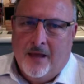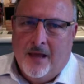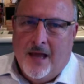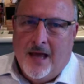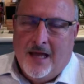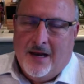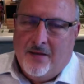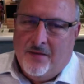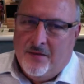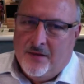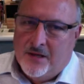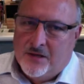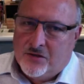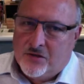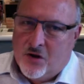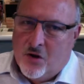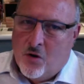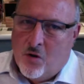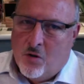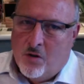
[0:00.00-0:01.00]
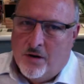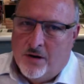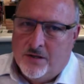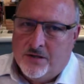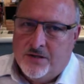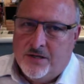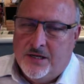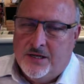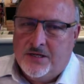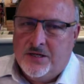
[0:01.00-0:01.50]
And in this
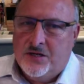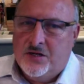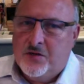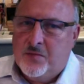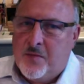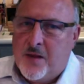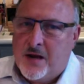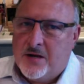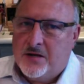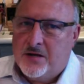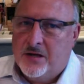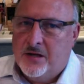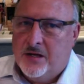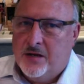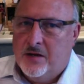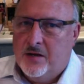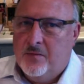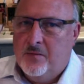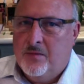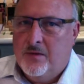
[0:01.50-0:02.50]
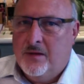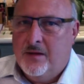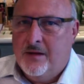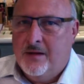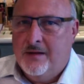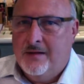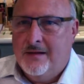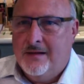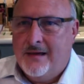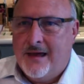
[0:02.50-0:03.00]
course, it's especially going to
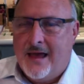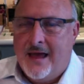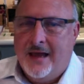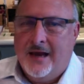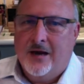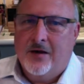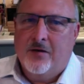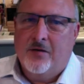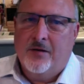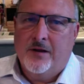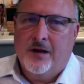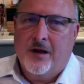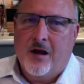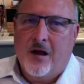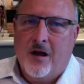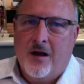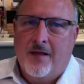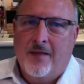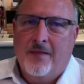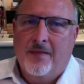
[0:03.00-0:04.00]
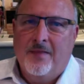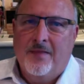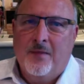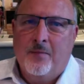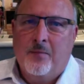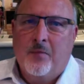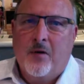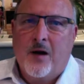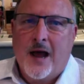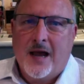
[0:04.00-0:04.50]
be anchoring on the
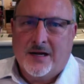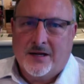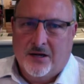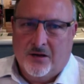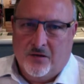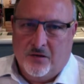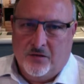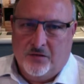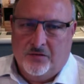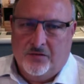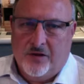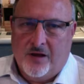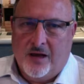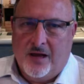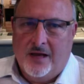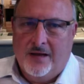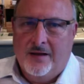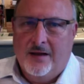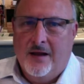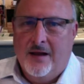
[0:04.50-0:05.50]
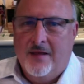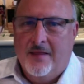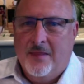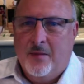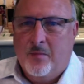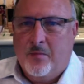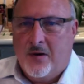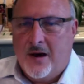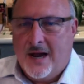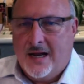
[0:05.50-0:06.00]
practical side, the
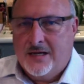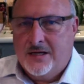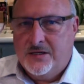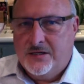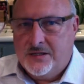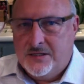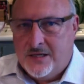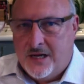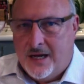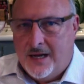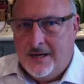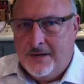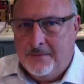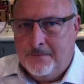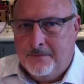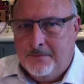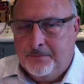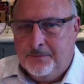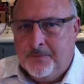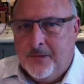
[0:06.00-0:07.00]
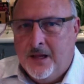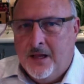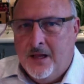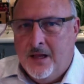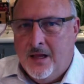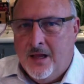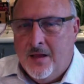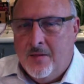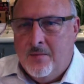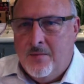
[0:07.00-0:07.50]
practice side,
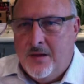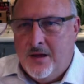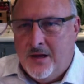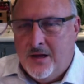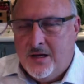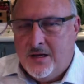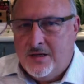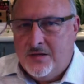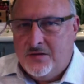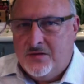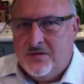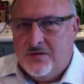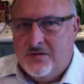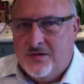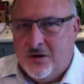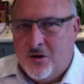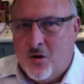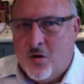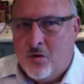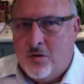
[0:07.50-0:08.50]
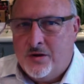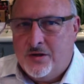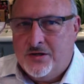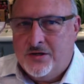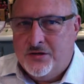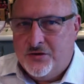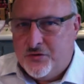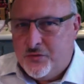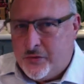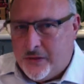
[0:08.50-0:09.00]
because the course
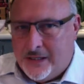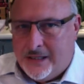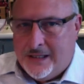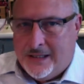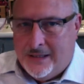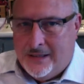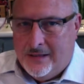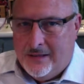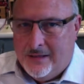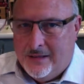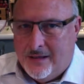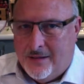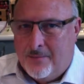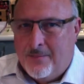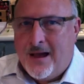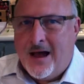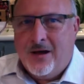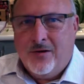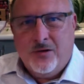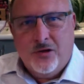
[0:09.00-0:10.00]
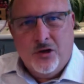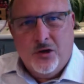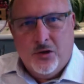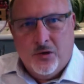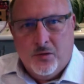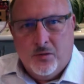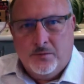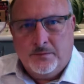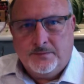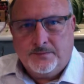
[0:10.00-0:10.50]
is really about you.